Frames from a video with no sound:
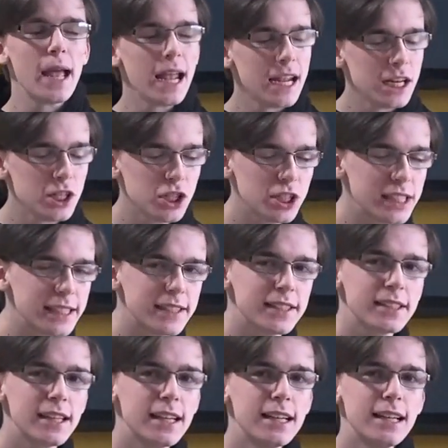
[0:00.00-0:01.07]

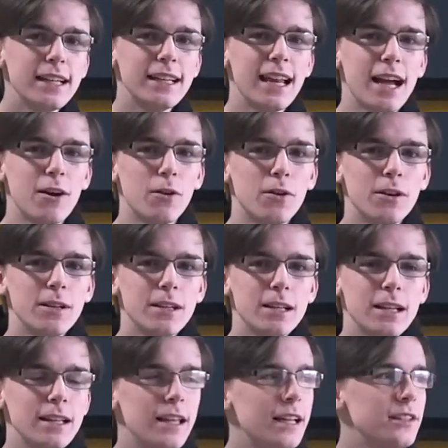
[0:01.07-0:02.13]
pages. Now,
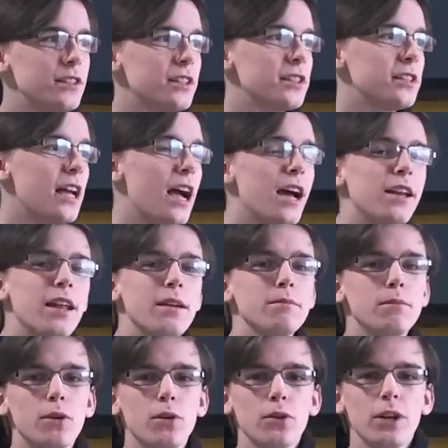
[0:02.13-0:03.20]
it's a Saturday
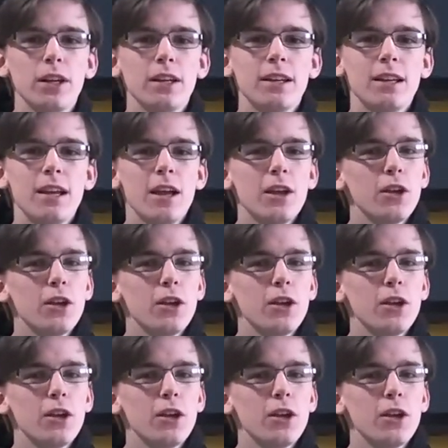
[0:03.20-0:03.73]
morning,